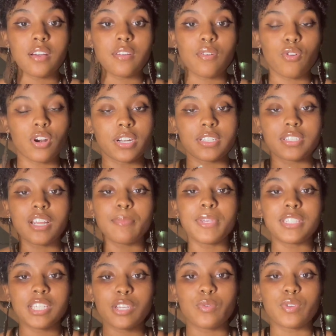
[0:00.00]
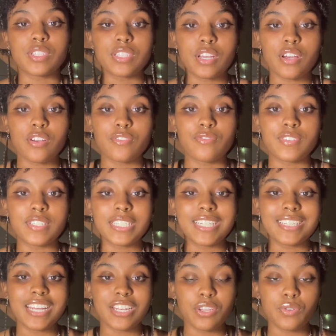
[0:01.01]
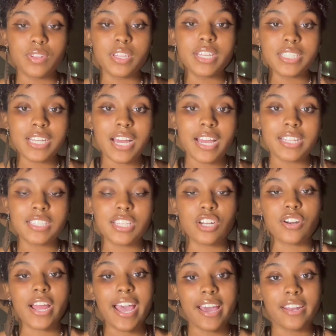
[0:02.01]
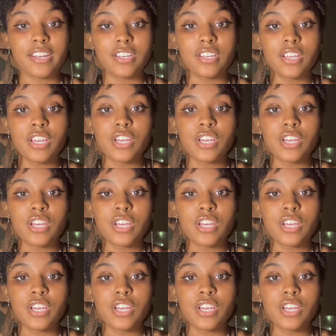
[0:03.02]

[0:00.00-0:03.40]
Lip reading: or a dummy sequence of DNA nucleotides that are added